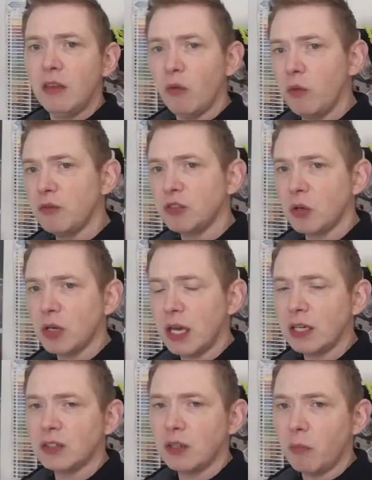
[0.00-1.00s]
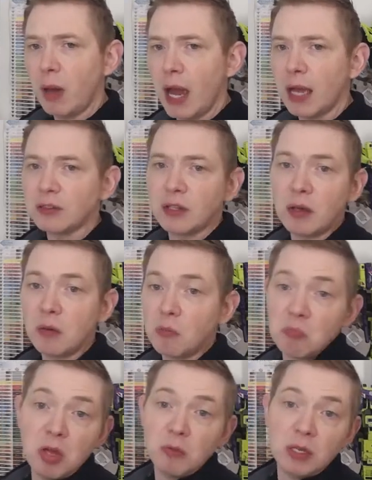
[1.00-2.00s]
that we've showcased in the past, that
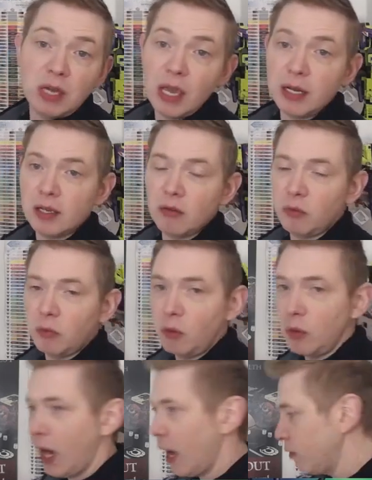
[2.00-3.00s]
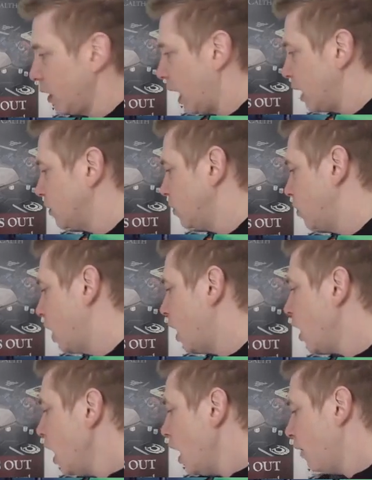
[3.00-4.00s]
maybe any of them that we haven't gotten to
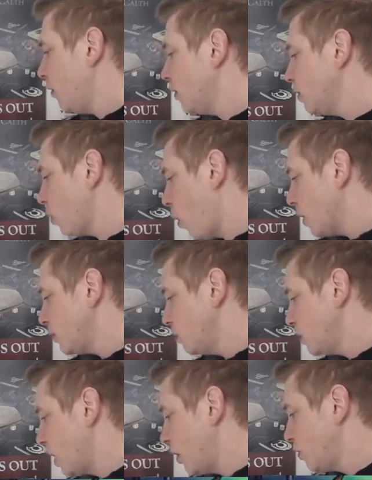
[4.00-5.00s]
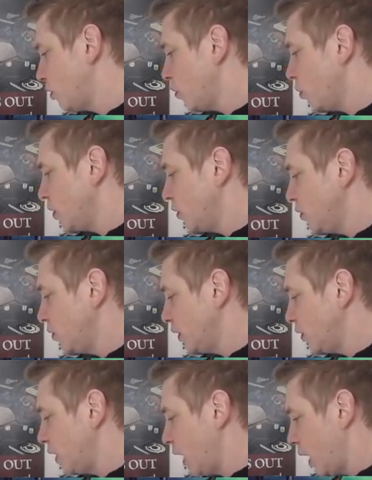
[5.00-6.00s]
yet. And then the squads themselves are
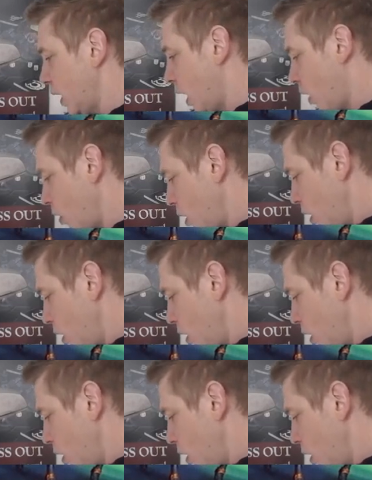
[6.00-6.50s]
2268. Now,